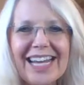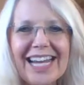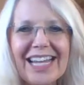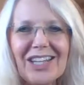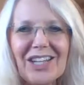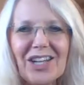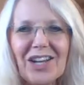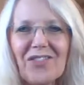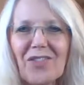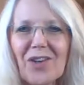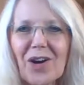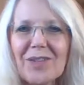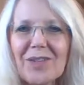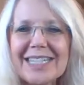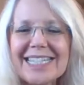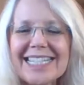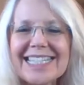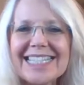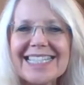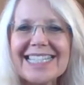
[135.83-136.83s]
And I look
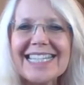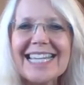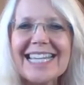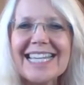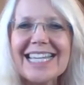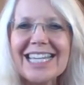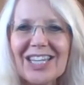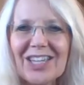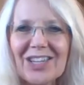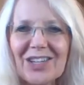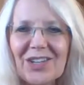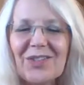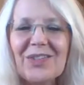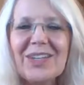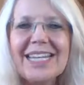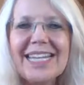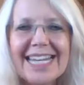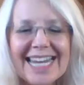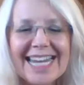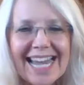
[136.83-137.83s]
forward to seeing
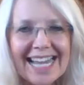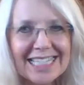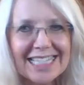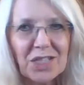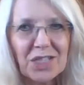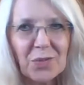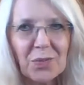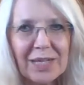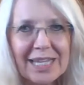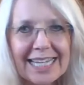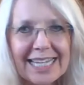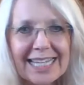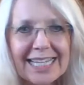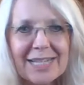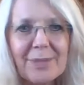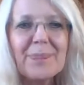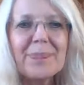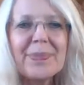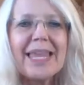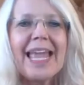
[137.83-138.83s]
you next week
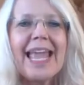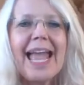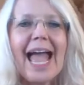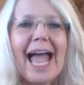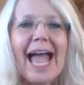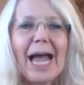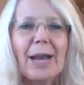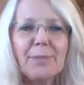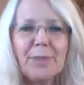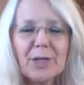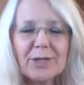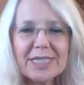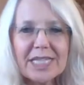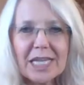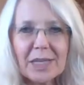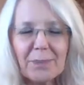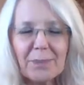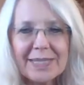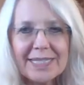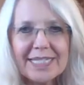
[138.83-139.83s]
at
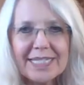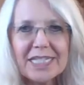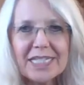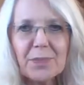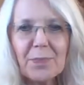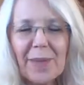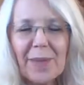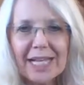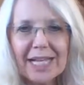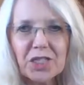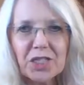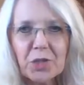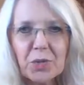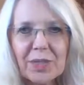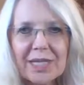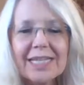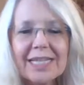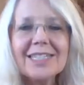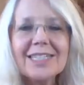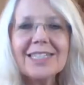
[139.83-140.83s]

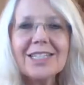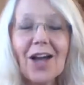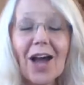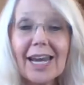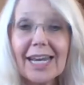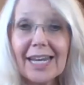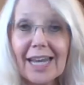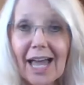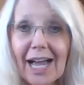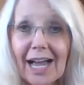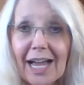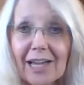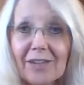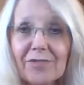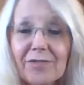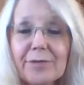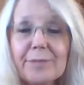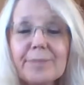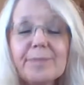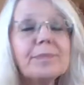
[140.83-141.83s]

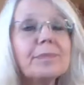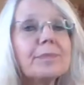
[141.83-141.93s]
musicbusinessmastery.live